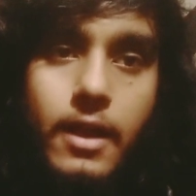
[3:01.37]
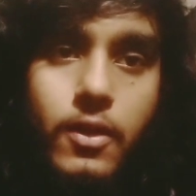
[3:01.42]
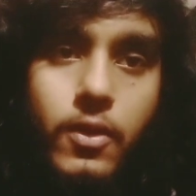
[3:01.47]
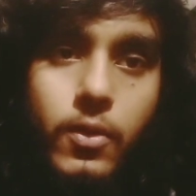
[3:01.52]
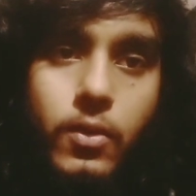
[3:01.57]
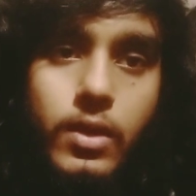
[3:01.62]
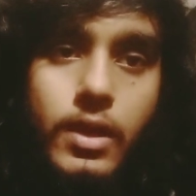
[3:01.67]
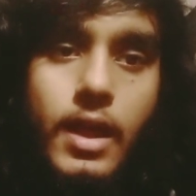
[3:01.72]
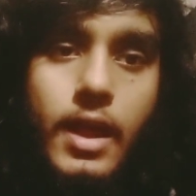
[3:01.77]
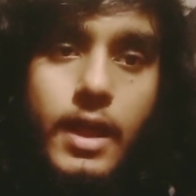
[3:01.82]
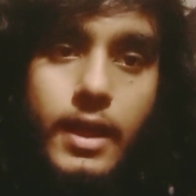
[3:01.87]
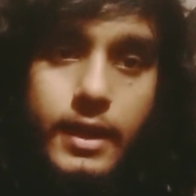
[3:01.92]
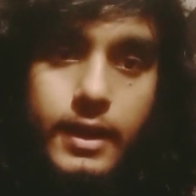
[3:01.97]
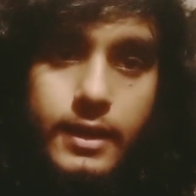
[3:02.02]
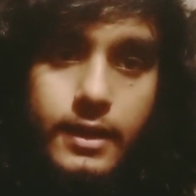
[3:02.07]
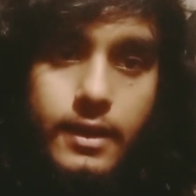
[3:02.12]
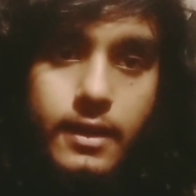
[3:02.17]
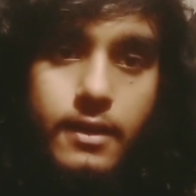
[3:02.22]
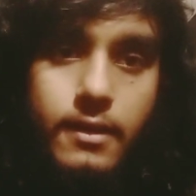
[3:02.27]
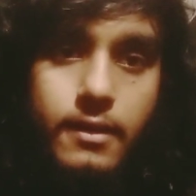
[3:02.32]
hole
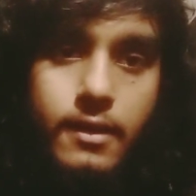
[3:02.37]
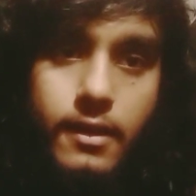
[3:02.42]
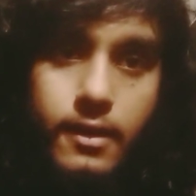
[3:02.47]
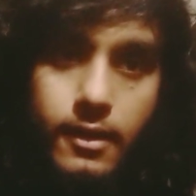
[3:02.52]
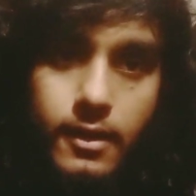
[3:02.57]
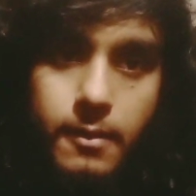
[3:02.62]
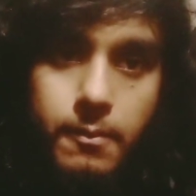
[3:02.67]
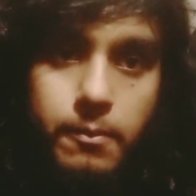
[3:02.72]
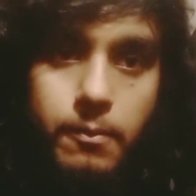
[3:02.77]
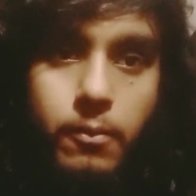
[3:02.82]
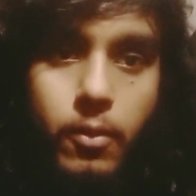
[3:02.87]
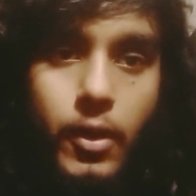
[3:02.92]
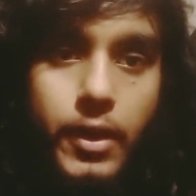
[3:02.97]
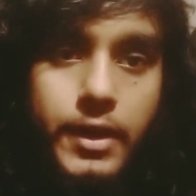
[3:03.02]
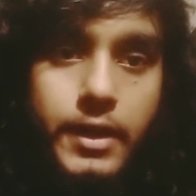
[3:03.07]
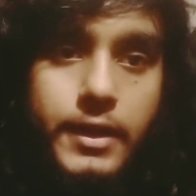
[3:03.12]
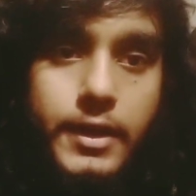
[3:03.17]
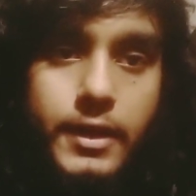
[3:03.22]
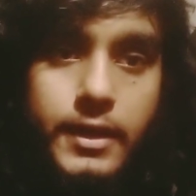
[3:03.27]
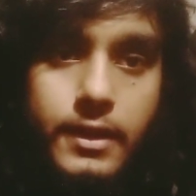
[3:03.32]
in a
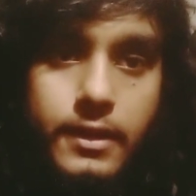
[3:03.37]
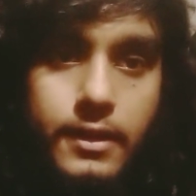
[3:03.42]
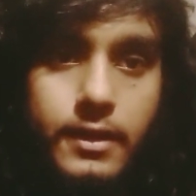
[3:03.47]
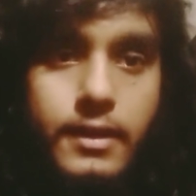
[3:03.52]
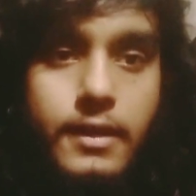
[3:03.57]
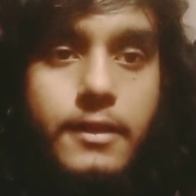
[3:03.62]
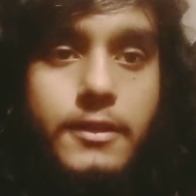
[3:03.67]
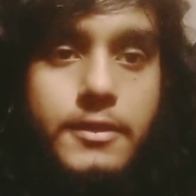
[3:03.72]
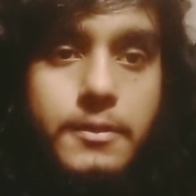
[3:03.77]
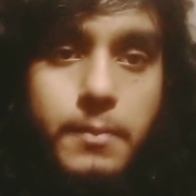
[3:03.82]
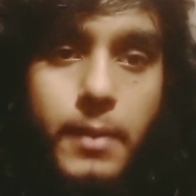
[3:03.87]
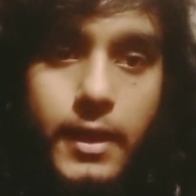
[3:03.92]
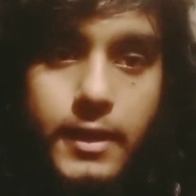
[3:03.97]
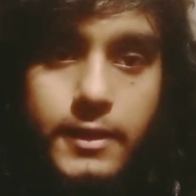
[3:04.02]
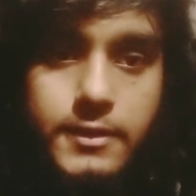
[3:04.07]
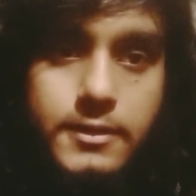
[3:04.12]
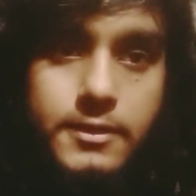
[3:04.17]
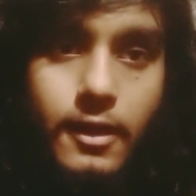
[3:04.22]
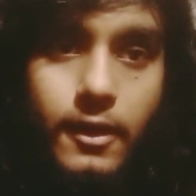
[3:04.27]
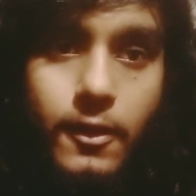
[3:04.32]
point in
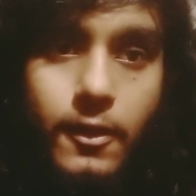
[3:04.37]
space.